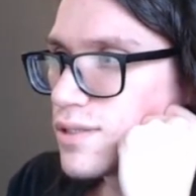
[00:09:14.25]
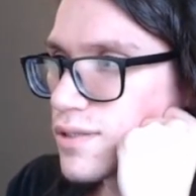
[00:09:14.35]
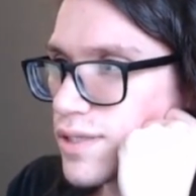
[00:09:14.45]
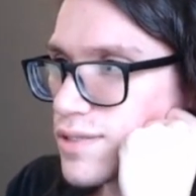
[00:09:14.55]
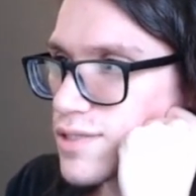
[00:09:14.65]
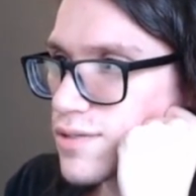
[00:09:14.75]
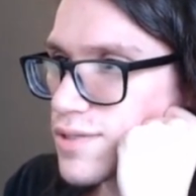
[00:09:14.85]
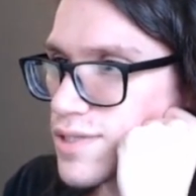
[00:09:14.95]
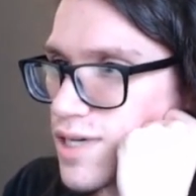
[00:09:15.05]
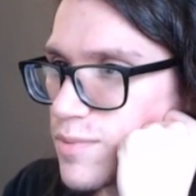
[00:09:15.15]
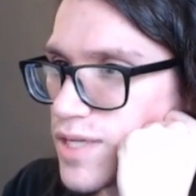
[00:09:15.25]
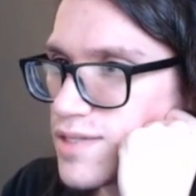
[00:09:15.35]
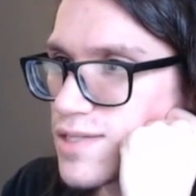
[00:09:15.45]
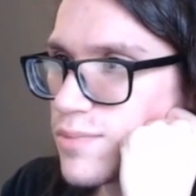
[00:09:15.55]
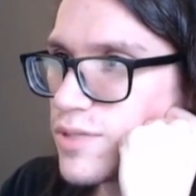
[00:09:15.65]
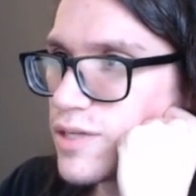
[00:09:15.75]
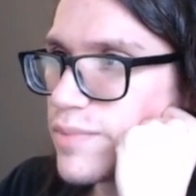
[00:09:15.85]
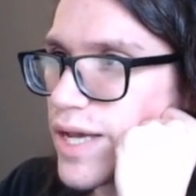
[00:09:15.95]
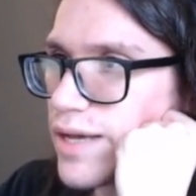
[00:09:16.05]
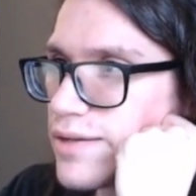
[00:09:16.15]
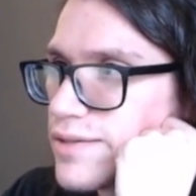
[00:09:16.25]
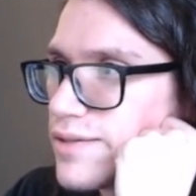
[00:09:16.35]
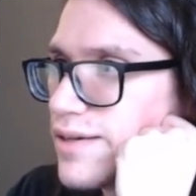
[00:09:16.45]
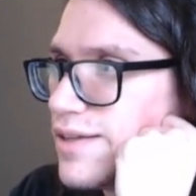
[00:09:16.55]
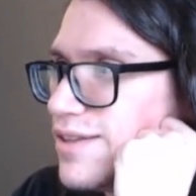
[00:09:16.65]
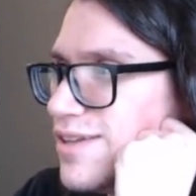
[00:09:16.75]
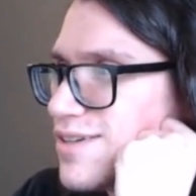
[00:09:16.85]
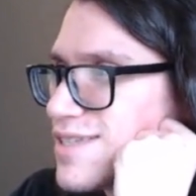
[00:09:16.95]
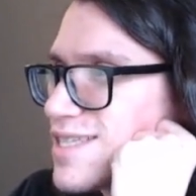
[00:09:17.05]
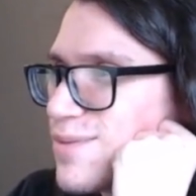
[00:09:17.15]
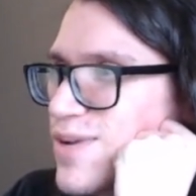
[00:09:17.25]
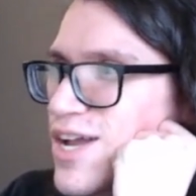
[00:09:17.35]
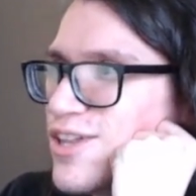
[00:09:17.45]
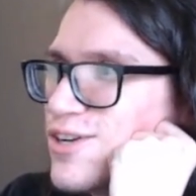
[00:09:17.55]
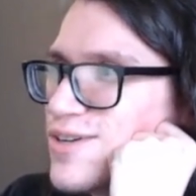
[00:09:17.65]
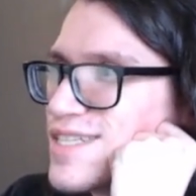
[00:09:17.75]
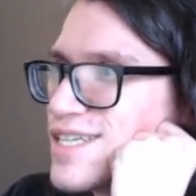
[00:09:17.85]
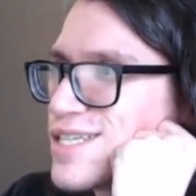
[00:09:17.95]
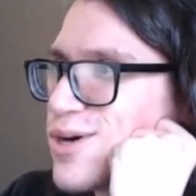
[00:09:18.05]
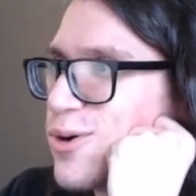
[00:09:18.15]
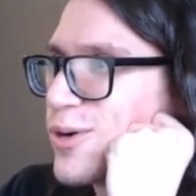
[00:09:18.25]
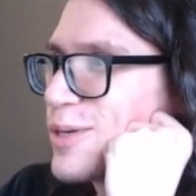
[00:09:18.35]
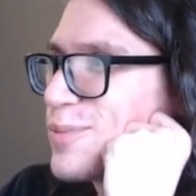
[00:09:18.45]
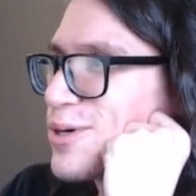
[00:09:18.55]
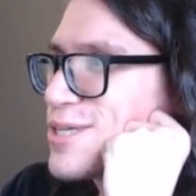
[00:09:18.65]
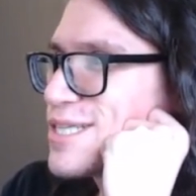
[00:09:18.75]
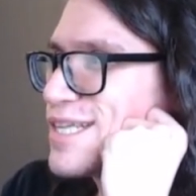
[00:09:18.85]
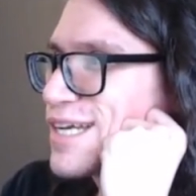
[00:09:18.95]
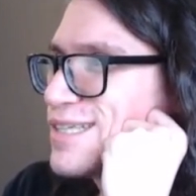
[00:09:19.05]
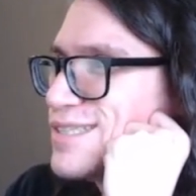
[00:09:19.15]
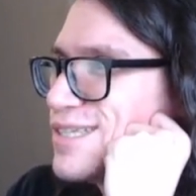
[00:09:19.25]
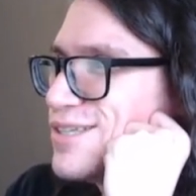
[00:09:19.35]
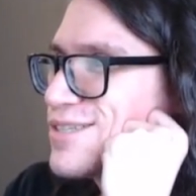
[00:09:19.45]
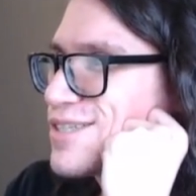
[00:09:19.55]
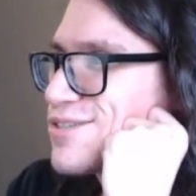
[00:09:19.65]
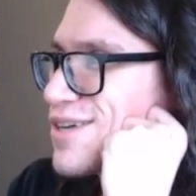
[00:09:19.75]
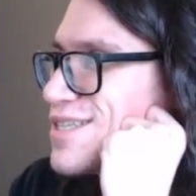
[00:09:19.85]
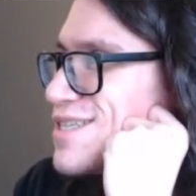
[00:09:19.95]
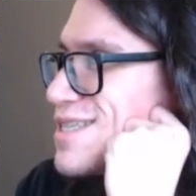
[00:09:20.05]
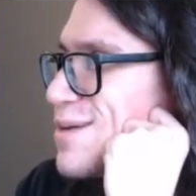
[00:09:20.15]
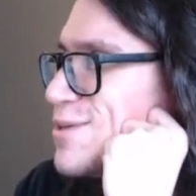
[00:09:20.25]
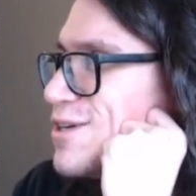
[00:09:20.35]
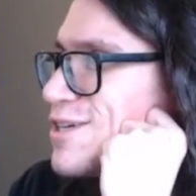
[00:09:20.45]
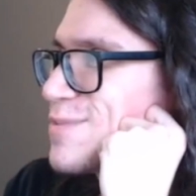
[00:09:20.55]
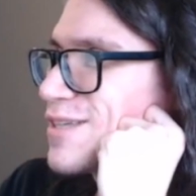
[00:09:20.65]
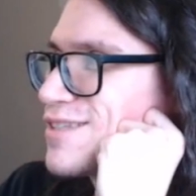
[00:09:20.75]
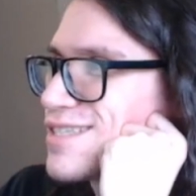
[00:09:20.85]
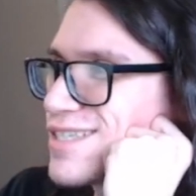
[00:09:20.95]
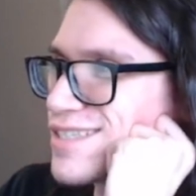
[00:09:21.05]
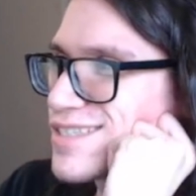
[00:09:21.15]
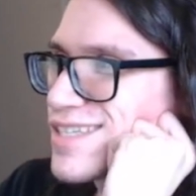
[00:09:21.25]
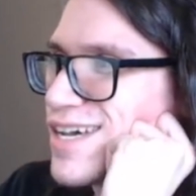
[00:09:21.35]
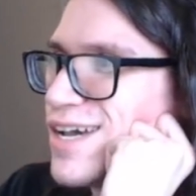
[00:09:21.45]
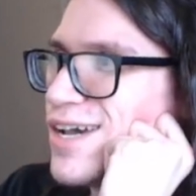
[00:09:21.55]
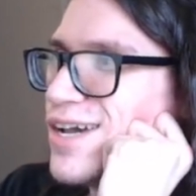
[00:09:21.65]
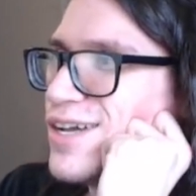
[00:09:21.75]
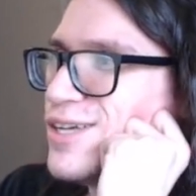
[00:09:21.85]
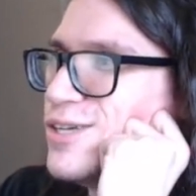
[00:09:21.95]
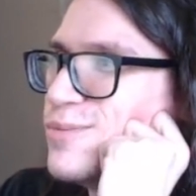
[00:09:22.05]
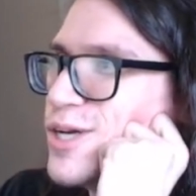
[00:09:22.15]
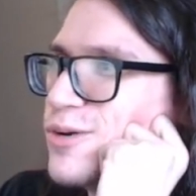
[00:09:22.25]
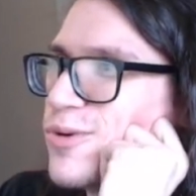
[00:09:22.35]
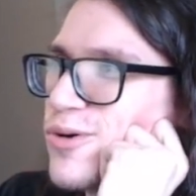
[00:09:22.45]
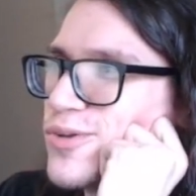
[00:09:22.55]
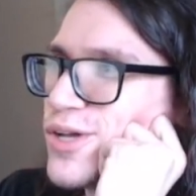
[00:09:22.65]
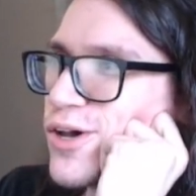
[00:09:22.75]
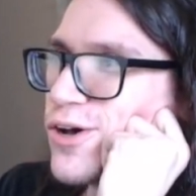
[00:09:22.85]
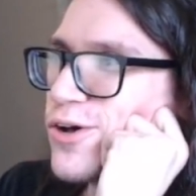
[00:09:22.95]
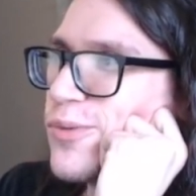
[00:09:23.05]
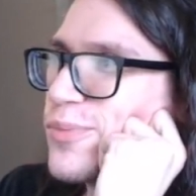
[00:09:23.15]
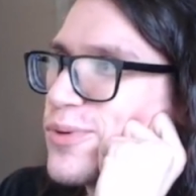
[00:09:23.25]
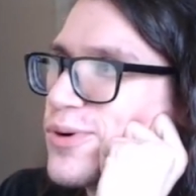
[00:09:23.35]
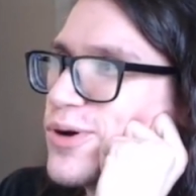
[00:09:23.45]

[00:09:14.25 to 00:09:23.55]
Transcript: Okay, so this guy made somebody mad. There is this horrid person that continuously tries to sabotage my listings. eBay won't help.